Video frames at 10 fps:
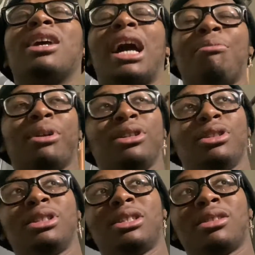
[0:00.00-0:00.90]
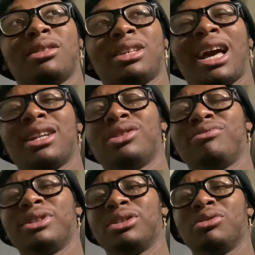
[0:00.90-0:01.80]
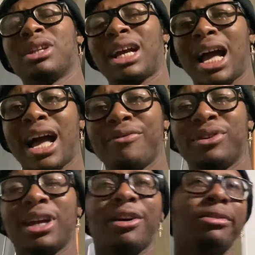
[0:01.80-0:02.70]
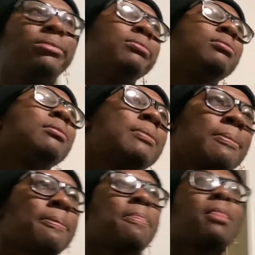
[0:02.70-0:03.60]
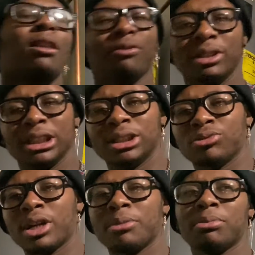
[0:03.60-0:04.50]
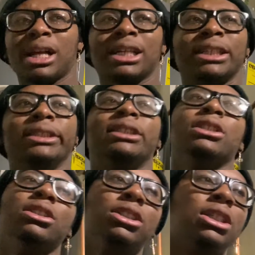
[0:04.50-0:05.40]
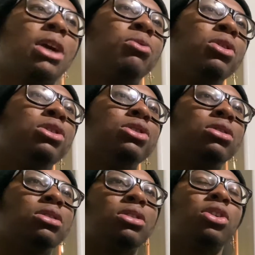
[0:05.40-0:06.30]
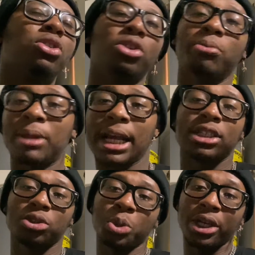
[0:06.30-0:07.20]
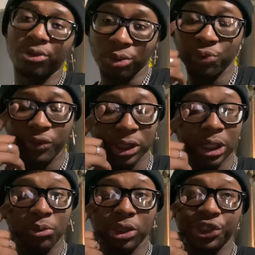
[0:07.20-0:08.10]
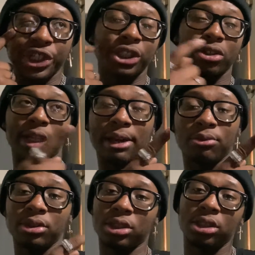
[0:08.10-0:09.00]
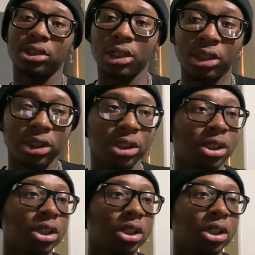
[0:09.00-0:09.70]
I might just kind of tweak and do it like I have it now. But red and black interior, I want the black suede roof because I want to change out that one because it's ugly.